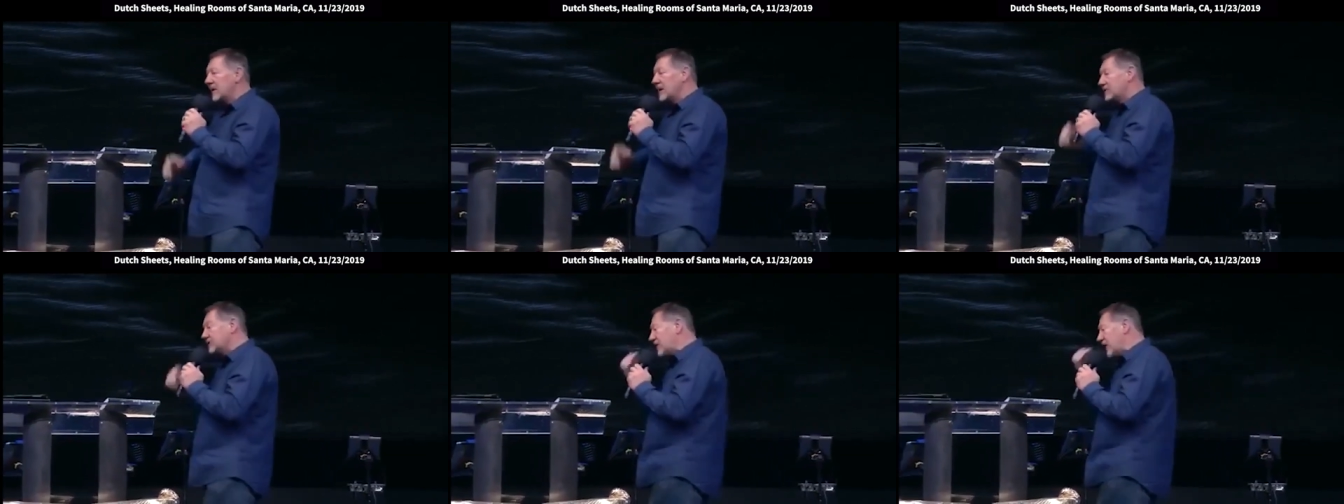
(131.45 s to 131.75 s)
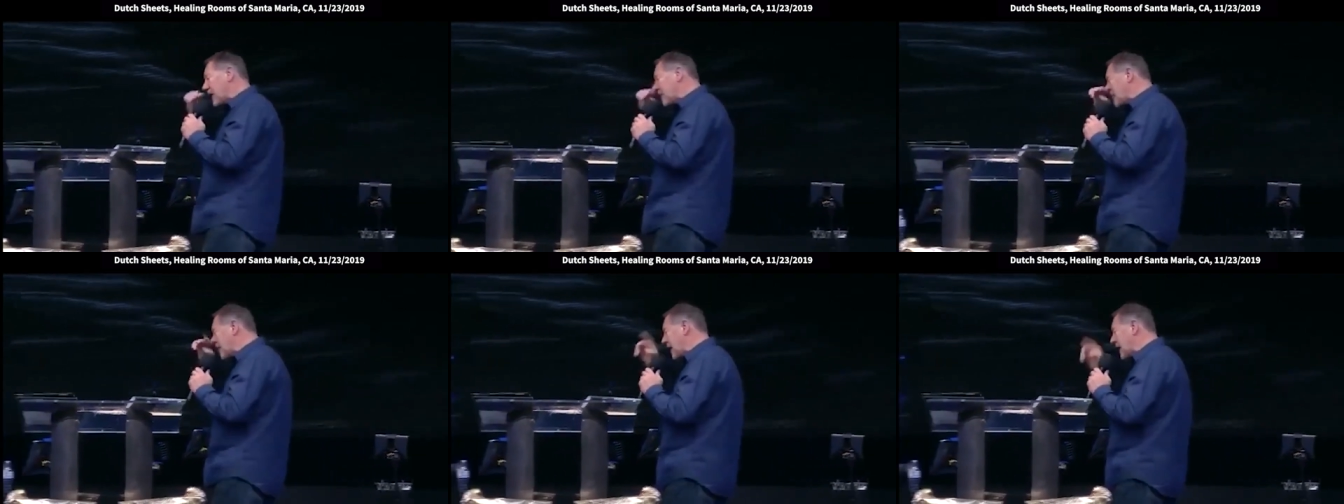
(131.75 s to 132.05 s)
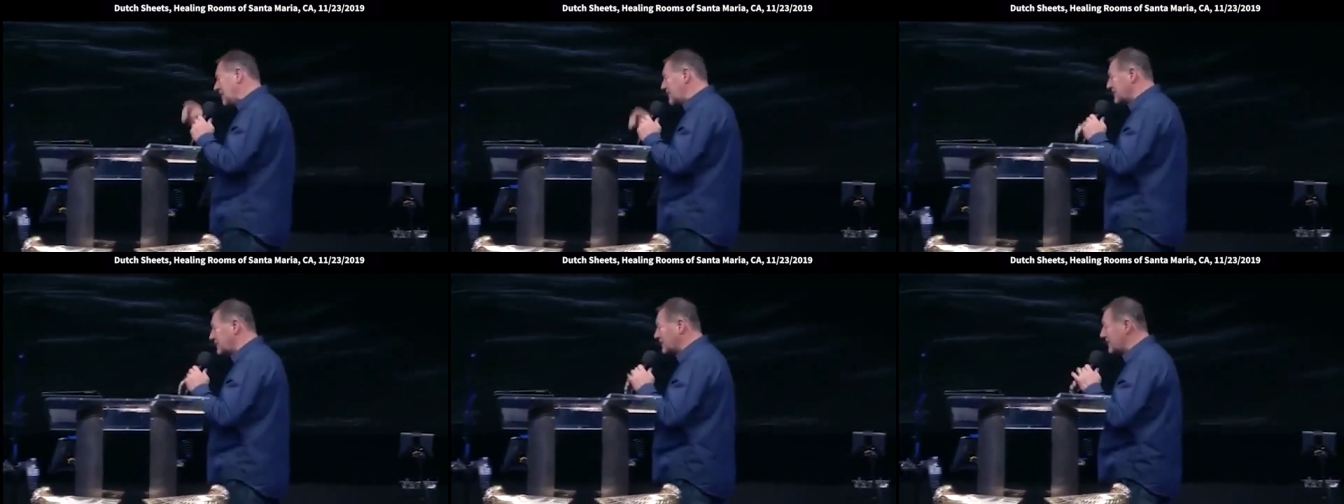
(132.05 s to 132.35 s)
And
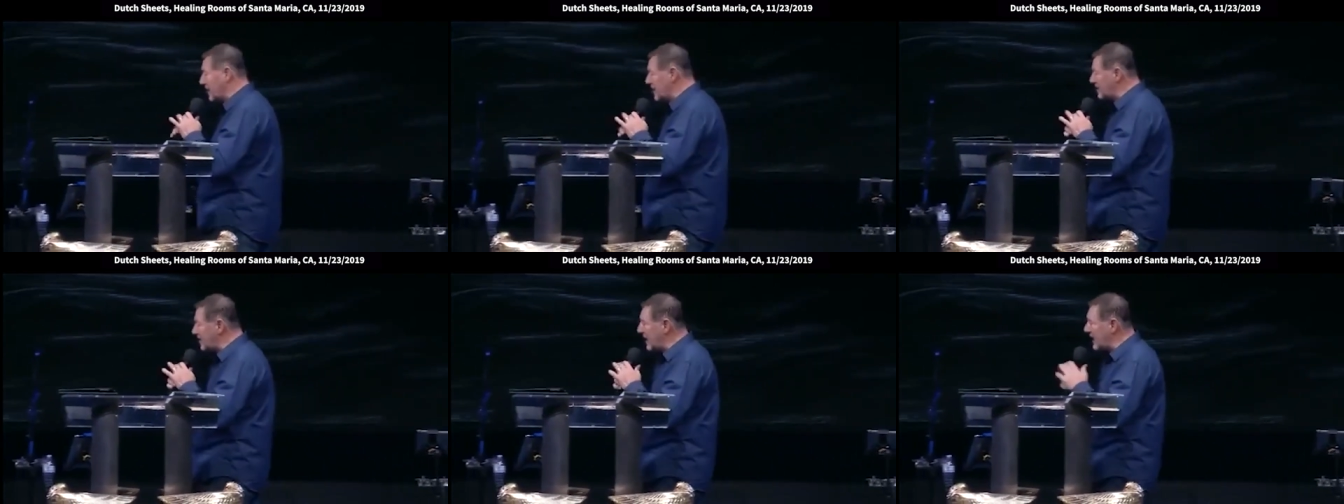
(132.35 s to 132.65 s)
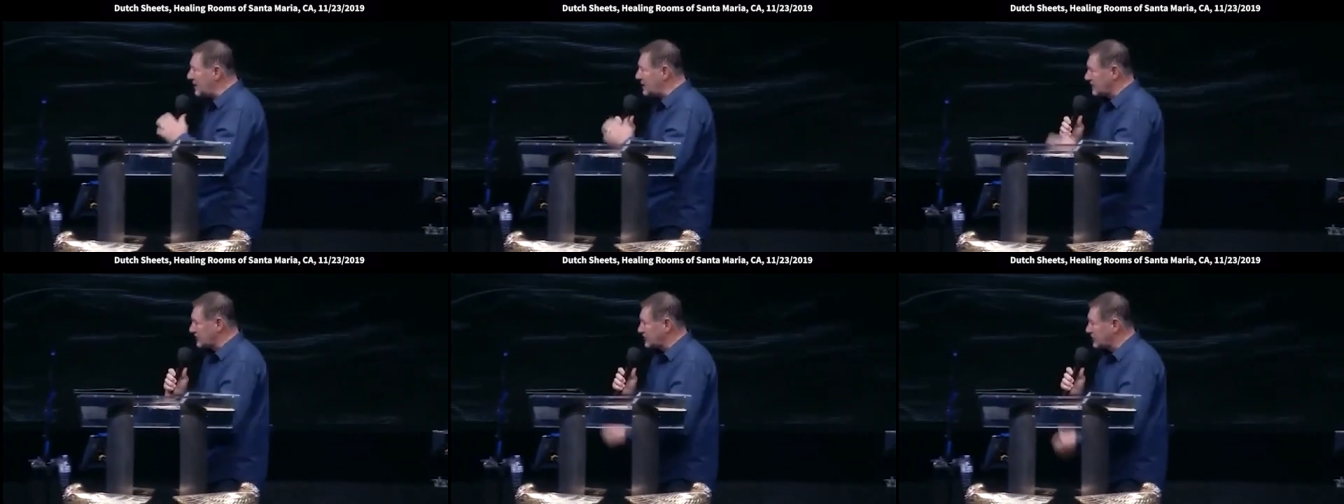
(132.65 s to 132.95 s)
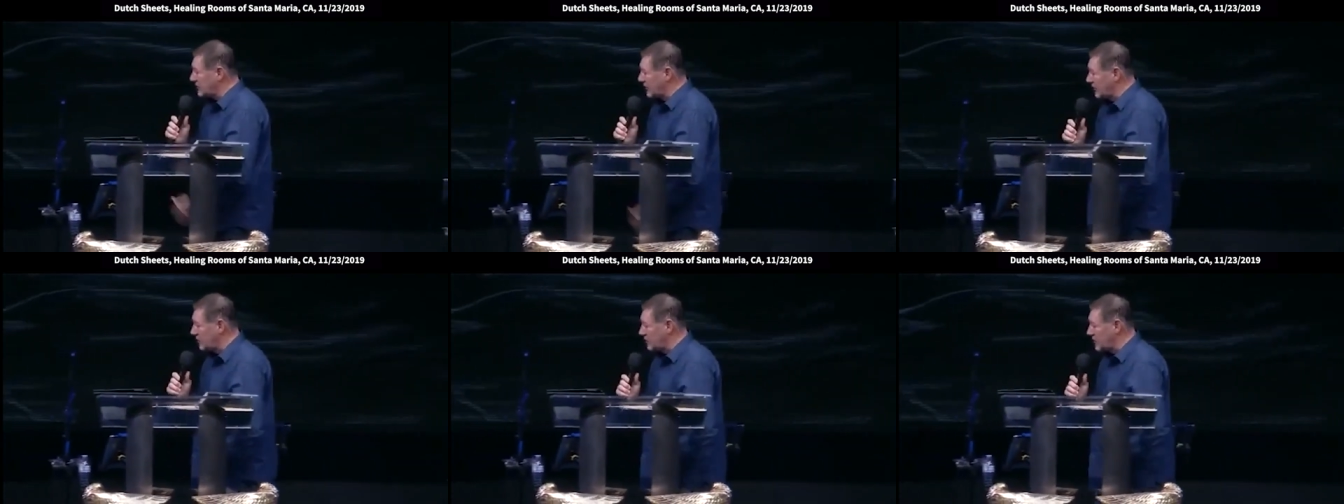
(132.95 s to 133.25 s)
Jeremiah
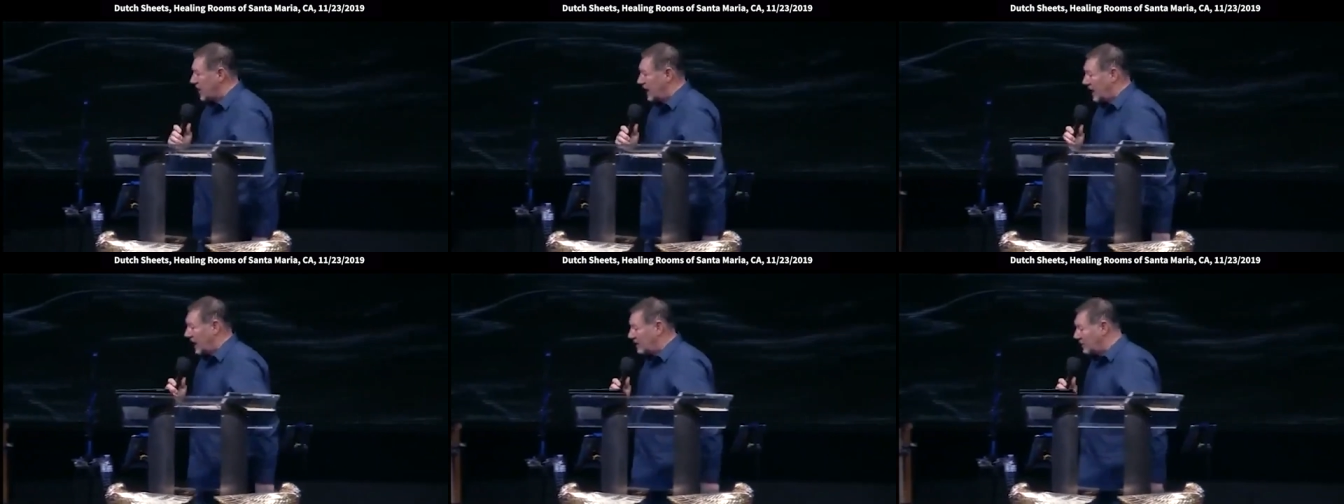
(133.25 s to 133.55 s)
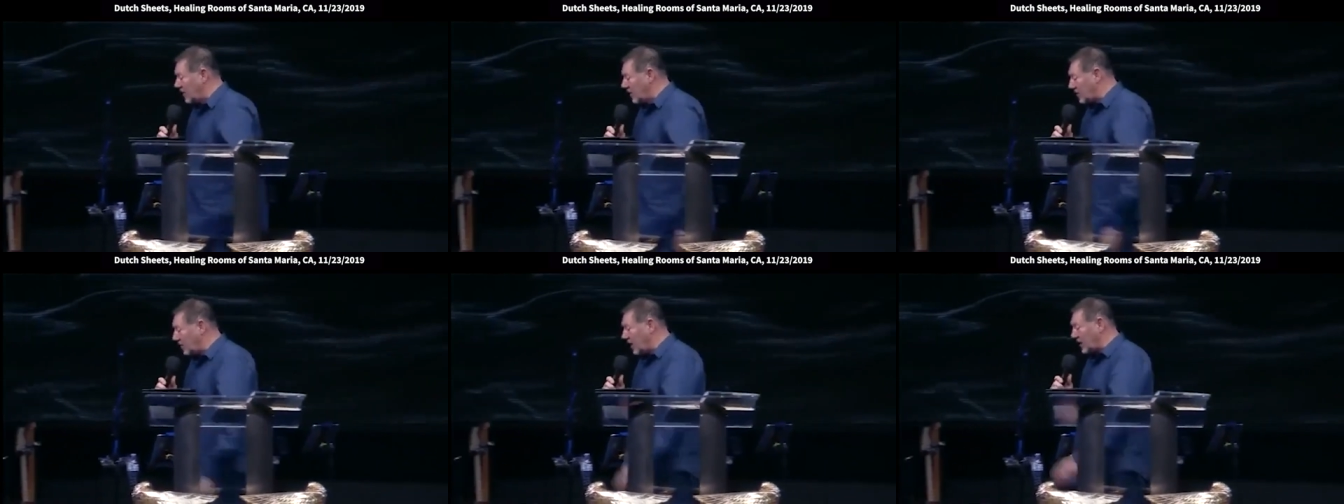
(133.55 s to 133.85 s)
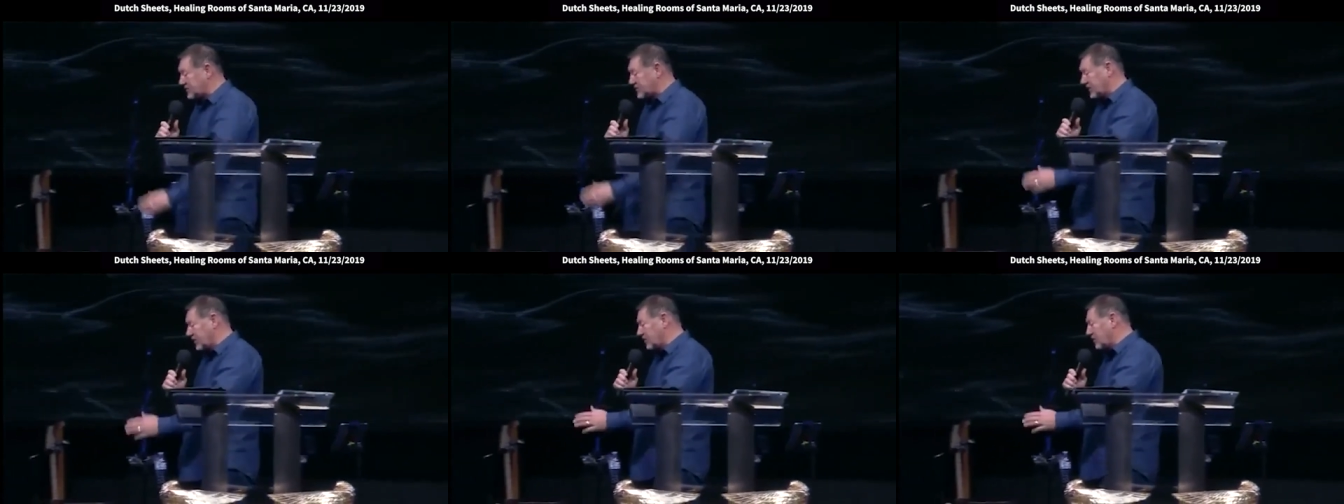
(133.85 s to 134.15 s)
is told, I'm going to
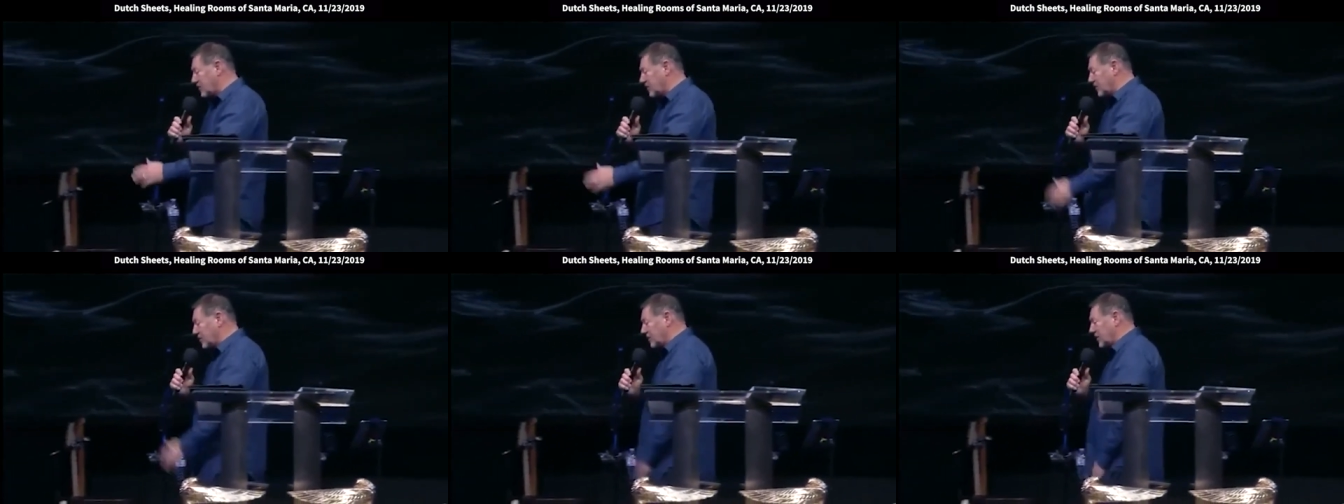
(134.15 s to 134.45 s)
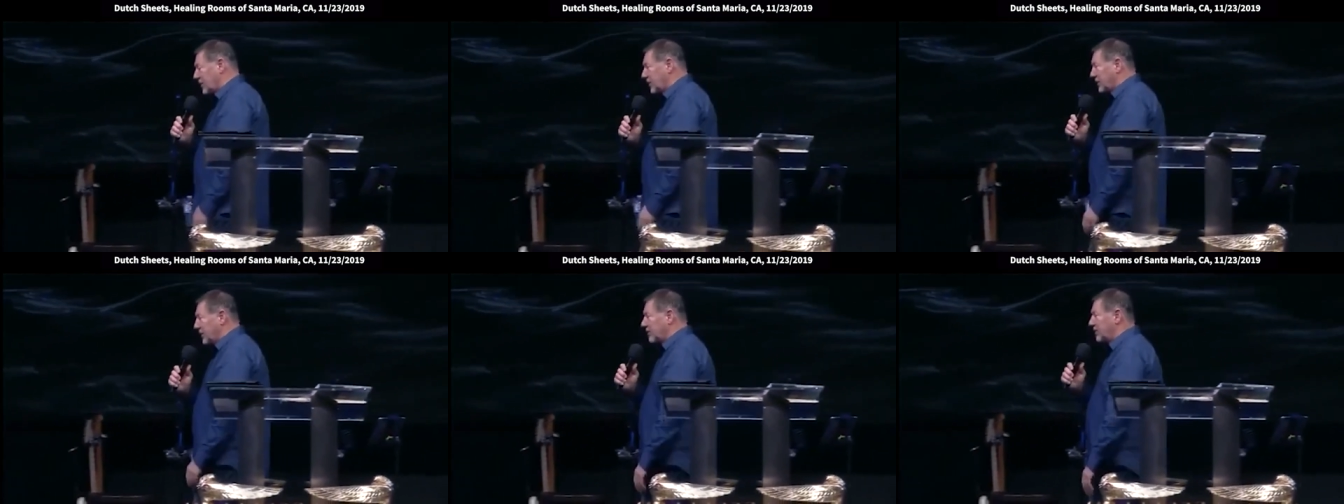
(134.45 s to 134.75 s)
watch over